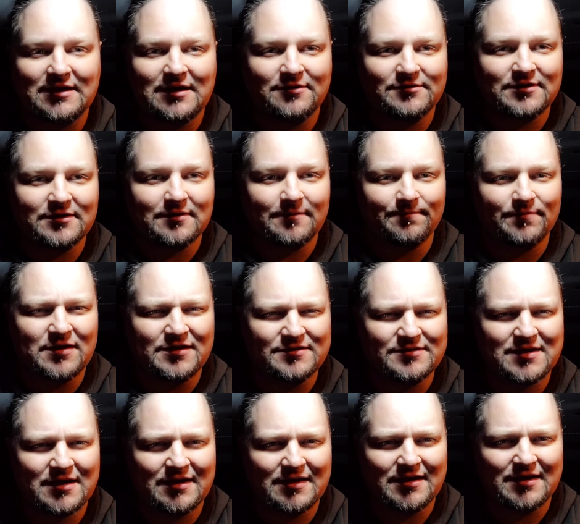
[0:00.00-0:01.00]
I was like, I just
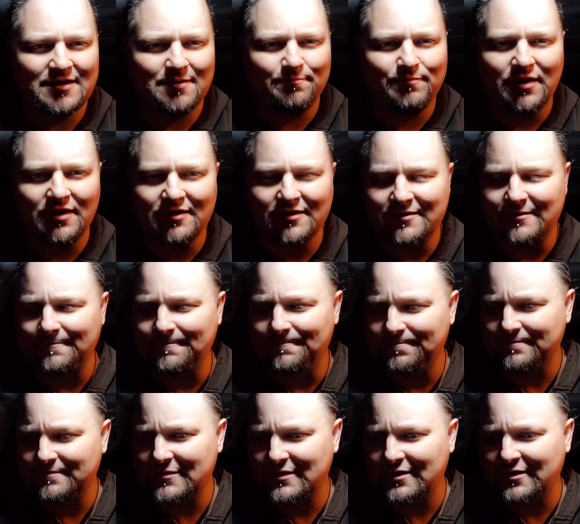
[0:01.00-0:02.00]
kind of had a bug
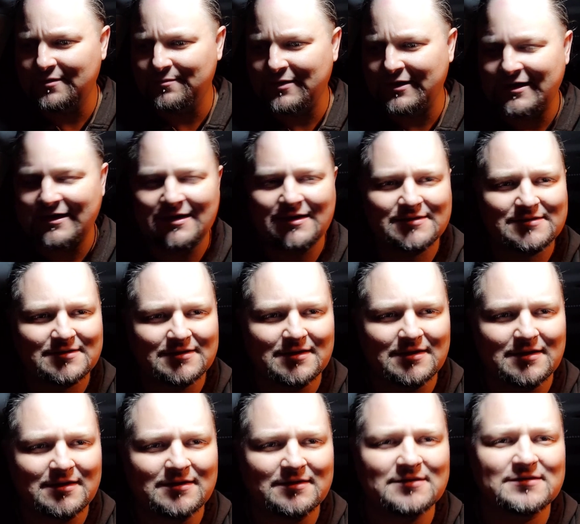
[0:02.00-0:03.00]
up my ass
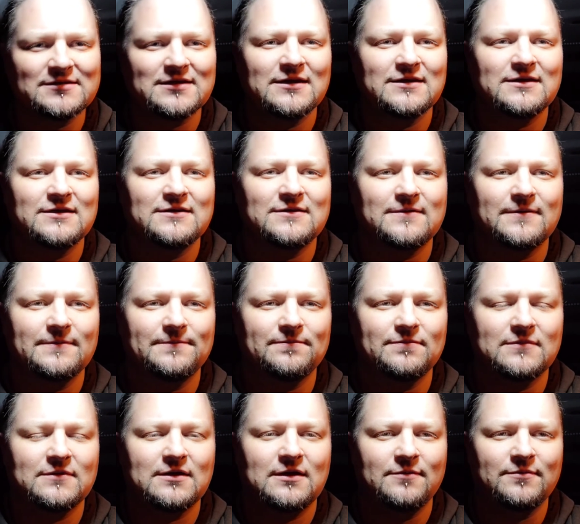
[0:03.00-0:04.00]
and decided
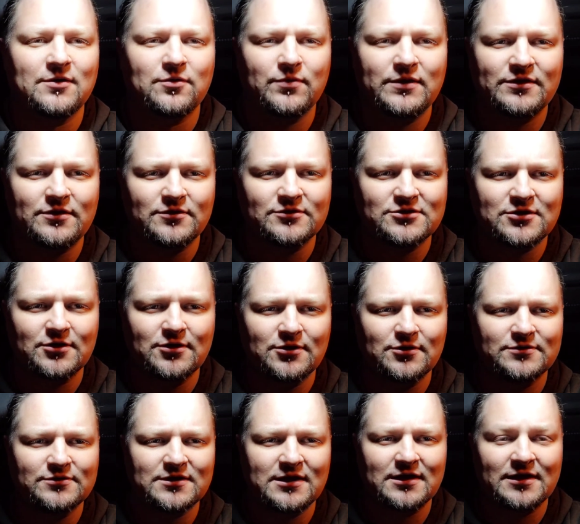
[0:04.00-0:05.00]
I'm gonna read those
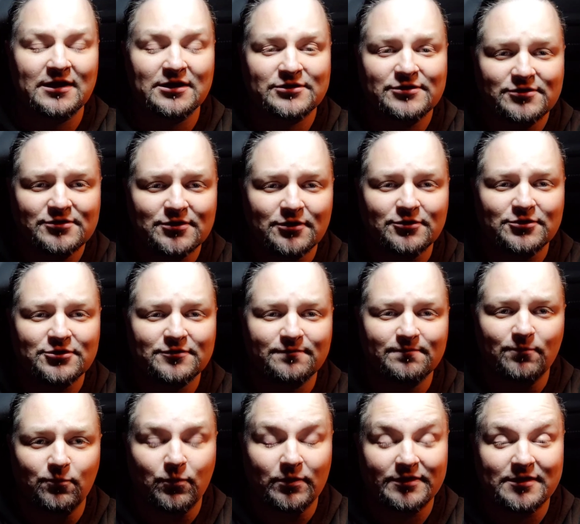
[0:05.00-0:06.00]
codes and actually search
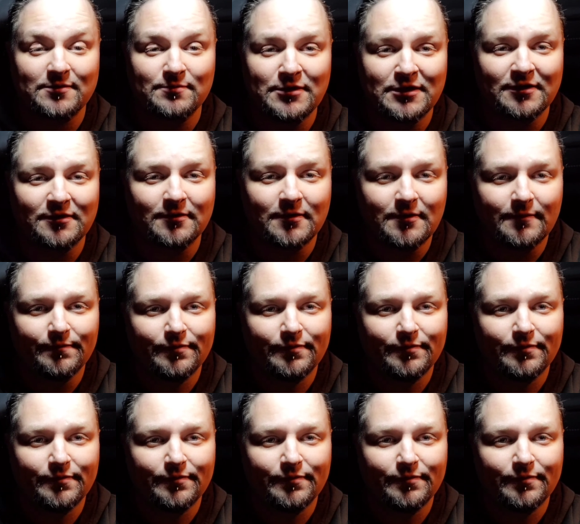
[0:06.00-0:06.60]
what they mean.